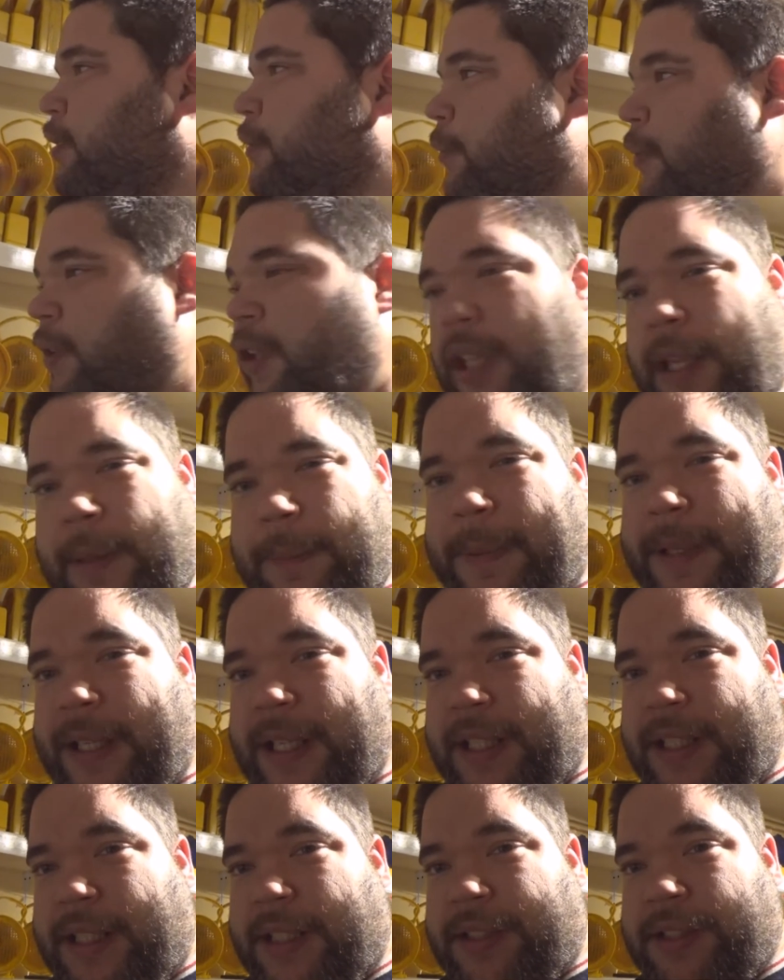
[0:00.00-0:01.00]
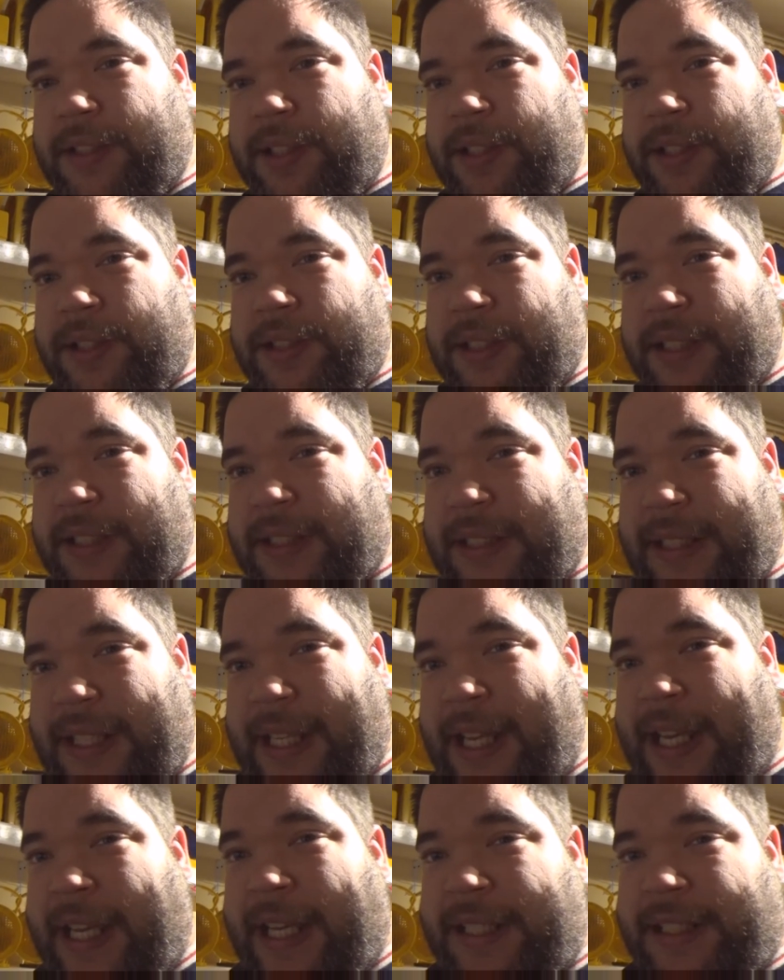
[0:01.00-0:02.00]
when I get paid next Thursday, to
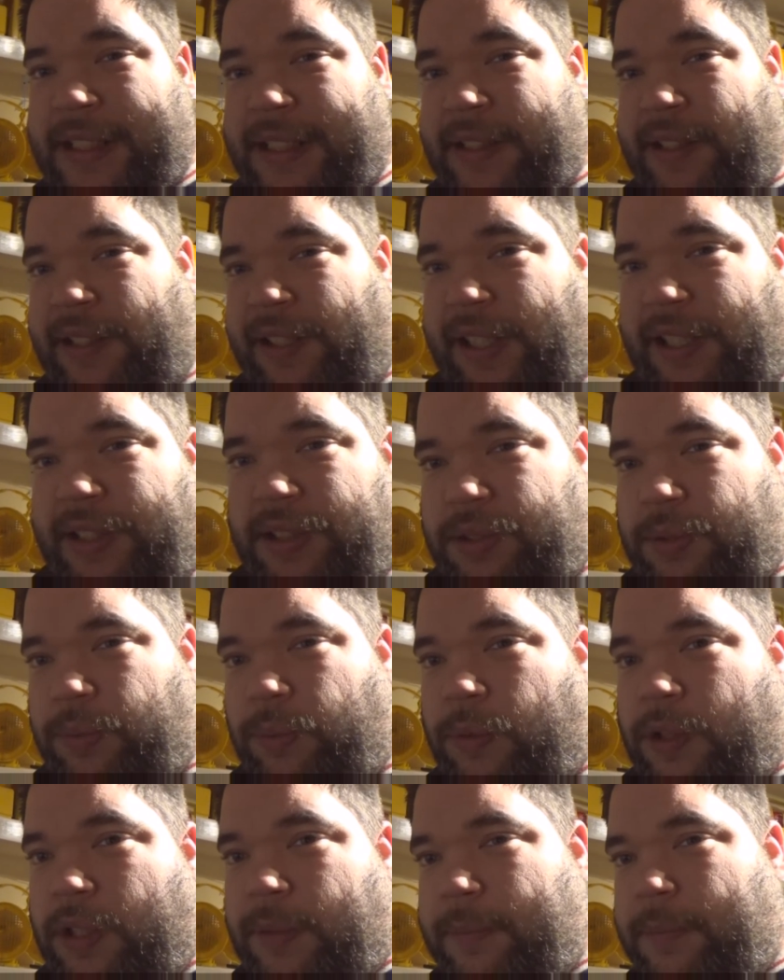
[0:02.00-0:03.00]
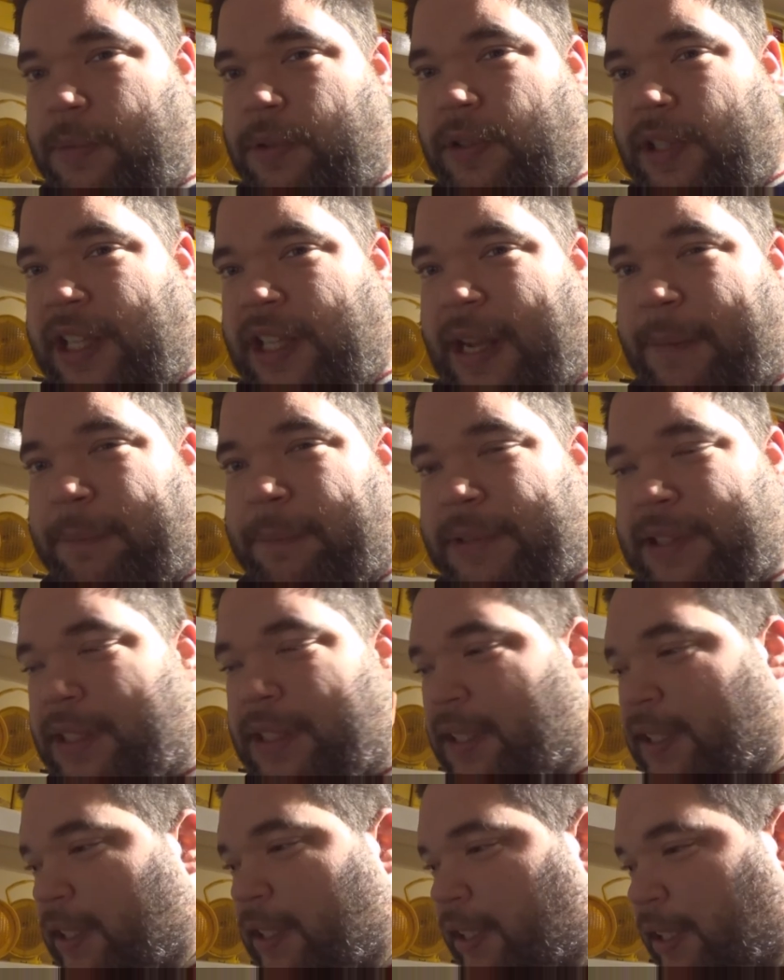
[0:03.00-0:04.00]
add at least one more lamp to
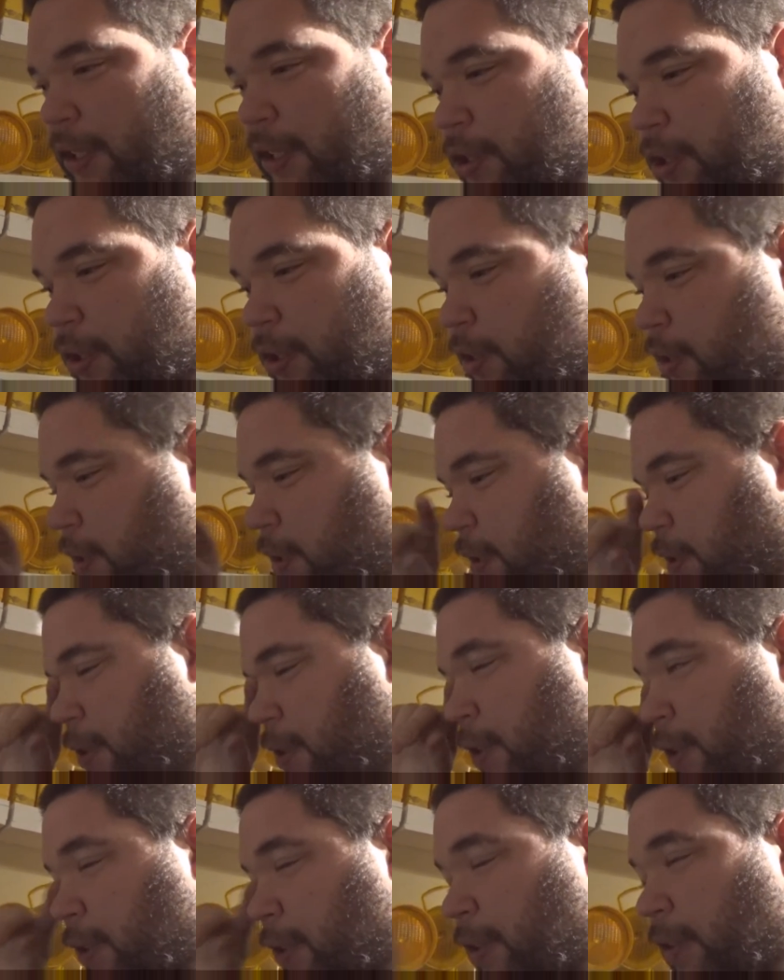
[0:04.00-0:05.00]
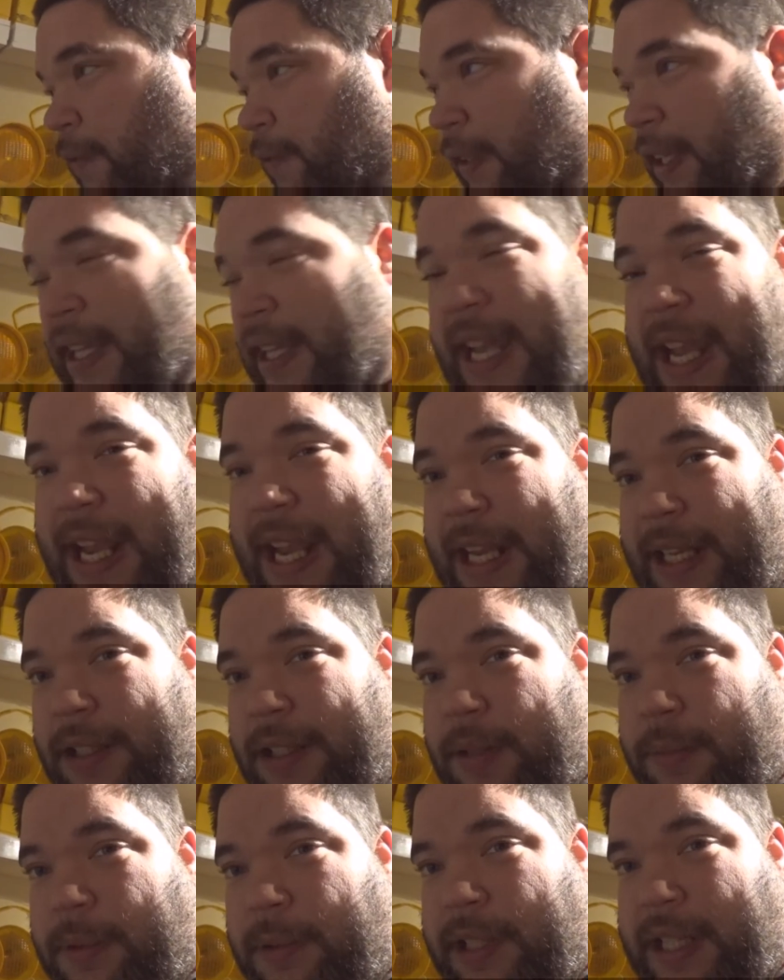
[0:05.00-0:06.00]
the collection. If I
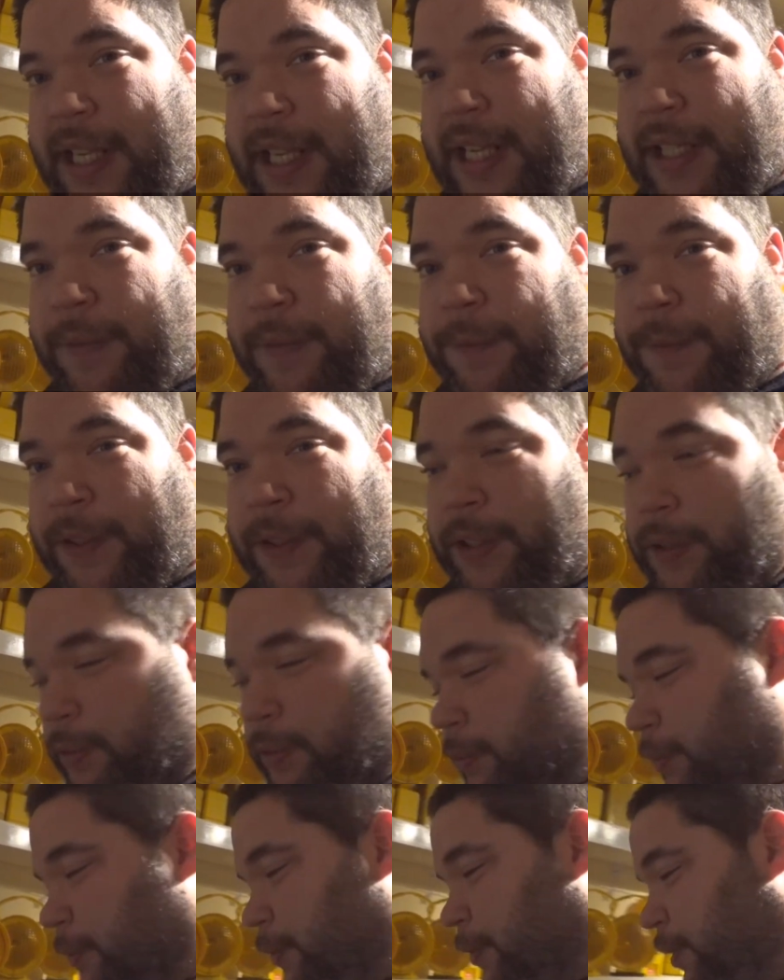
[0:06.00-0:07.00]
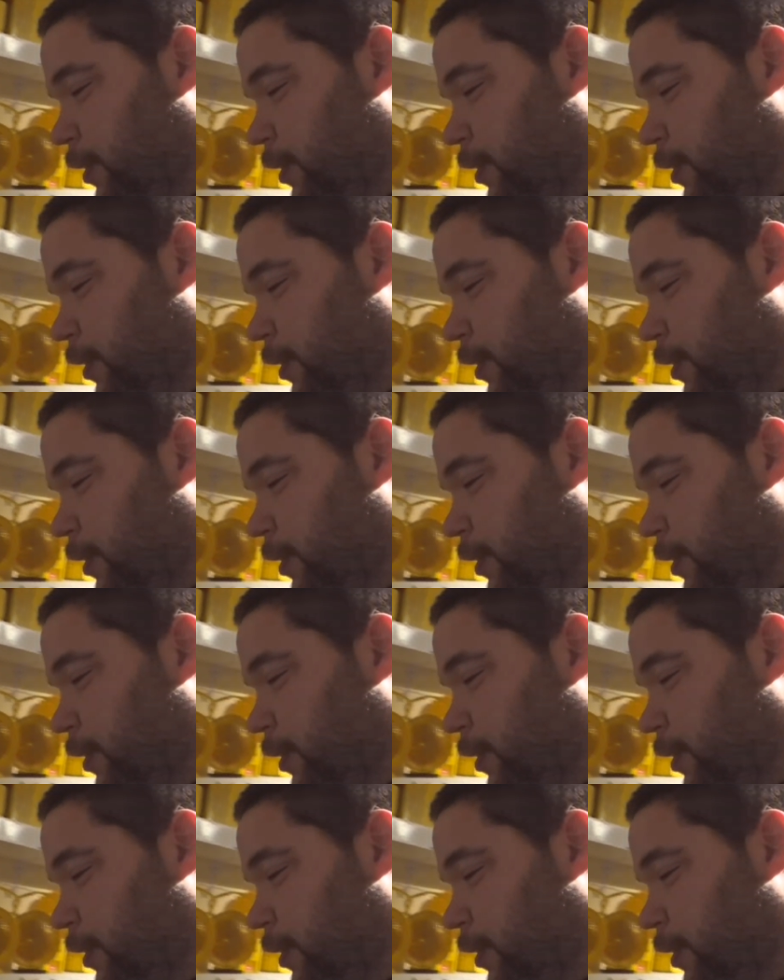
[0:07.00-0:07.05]
can, I'm going to add a few.